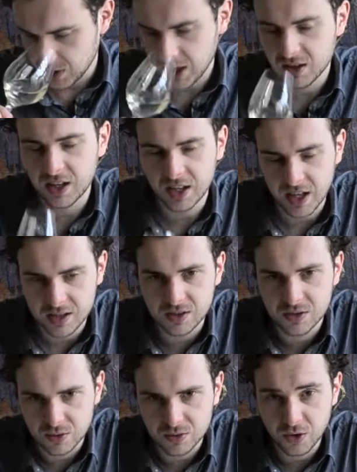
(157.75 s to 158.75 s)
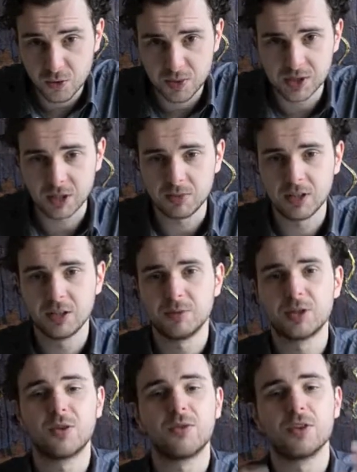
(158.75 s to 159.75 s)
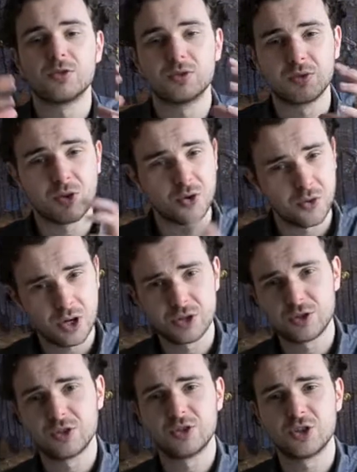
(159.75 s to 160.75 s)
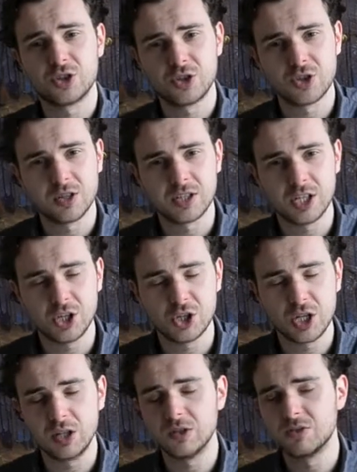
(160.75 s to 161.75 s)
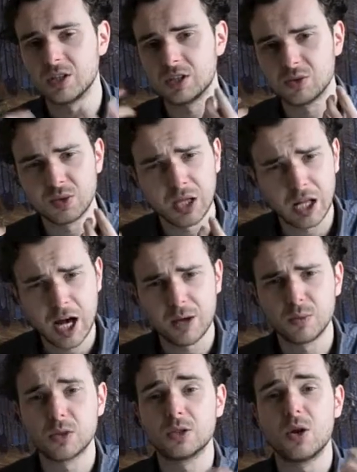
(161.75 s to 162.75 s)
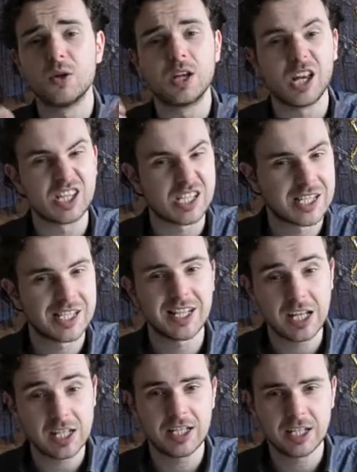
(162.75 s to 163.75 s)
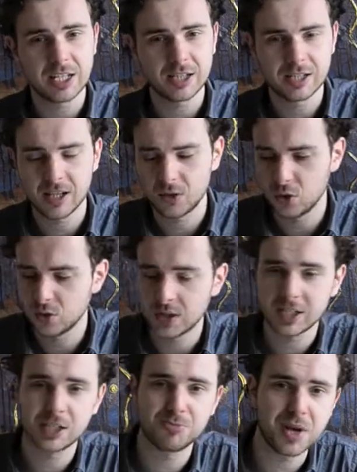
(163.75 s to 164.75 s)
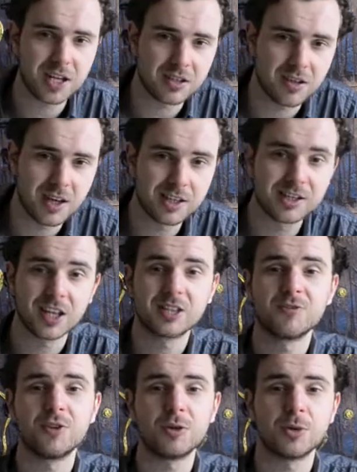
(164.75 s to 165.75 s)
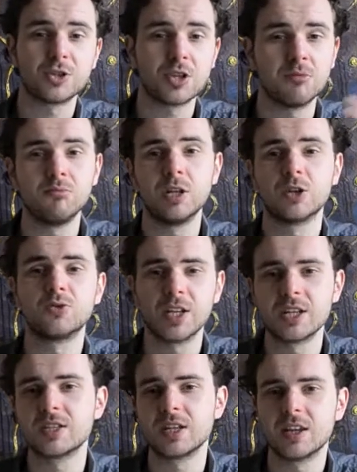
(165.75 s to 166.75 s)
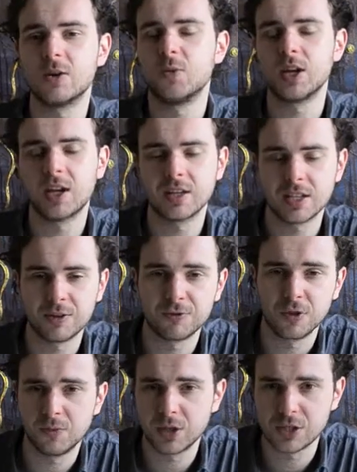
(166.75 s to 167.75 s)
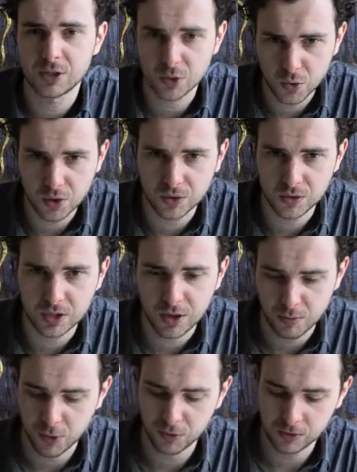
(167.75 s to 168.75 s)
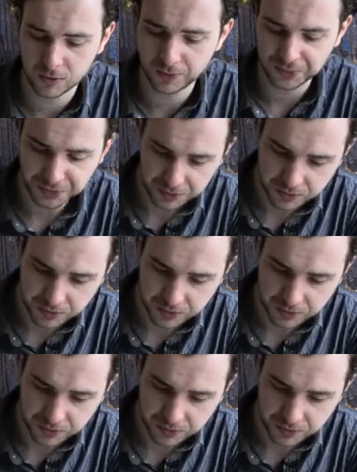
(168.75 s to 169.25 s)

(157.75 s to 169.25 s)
And then as it sort of opens up, a little bit of those sort of crushed seashells, that sort of limestoney, that slatiness that you'd expect there. So it's very much the minerality that we're getting from the soils in the Mosel,